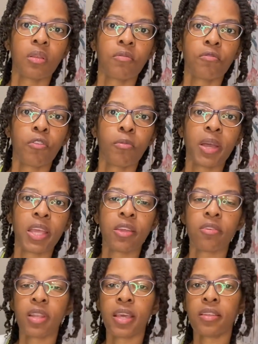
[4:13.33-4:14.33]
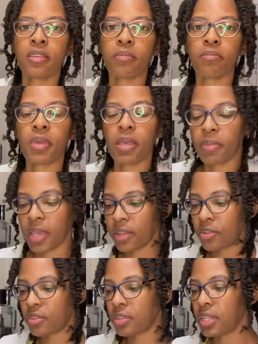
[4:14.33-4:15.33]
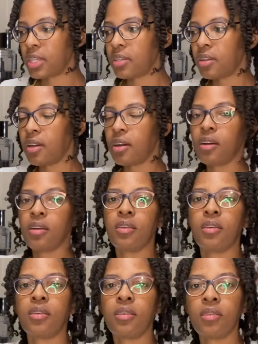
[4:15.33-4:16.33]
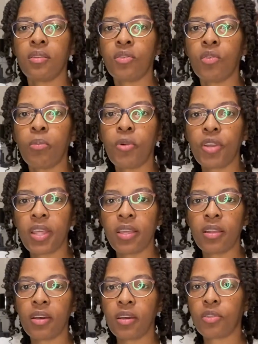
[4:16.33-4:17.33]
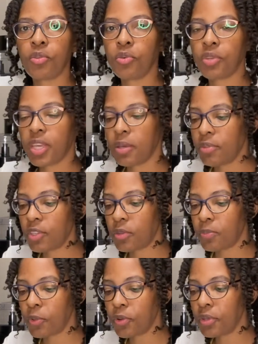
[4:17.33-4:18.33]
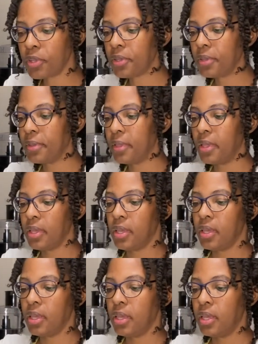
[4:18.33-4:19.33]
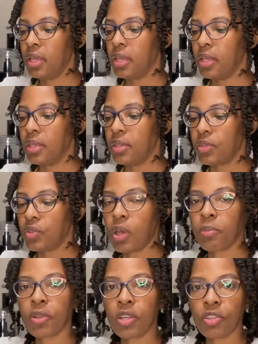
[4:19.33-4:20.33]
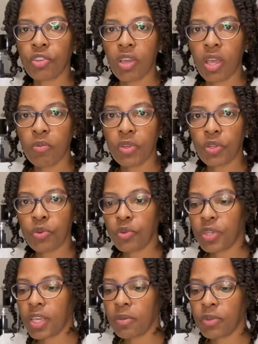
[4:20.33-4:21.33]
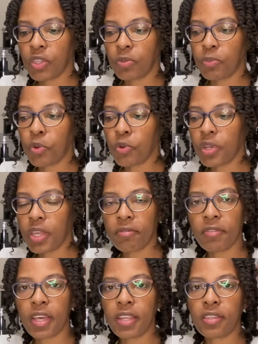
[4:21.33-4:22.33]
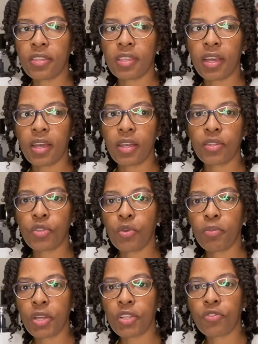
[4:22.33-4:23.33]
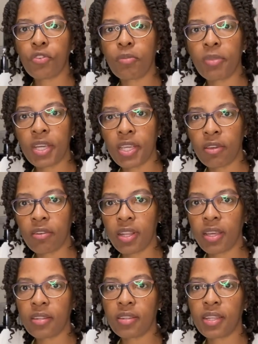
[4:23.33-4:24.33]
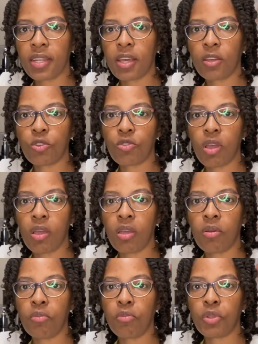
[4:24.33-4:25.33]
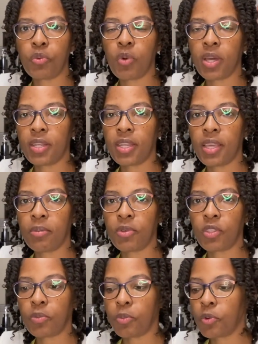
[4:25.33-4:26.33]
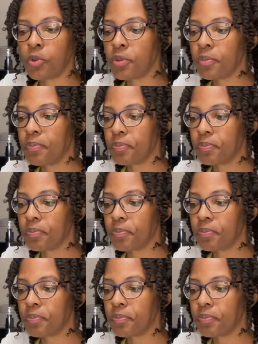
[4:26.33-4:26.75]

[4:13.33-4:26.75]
for my hair length, maybe I just need no more than 2 tablespoons. So I'm gonna try with 2 tablespoons. If that is too much for my hair length, then I'll try with 1 tablespoon.